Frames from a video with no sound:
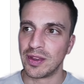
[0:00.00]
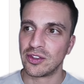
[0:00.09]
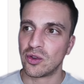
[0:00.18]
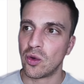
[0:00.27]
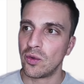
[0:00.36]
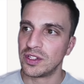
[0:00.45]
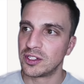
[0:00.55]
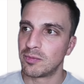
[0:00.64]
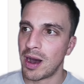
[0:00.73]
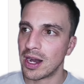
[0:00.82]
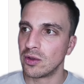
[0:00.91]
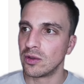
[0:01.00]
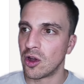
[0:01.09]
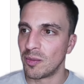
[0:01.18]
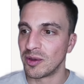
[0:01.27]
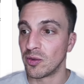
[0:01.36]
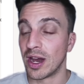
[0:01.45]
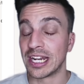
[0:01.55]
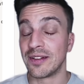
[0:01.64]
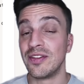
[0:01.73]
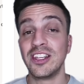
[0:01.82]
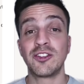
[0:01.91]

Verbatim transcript: It's called the Sparkle Copywriter. This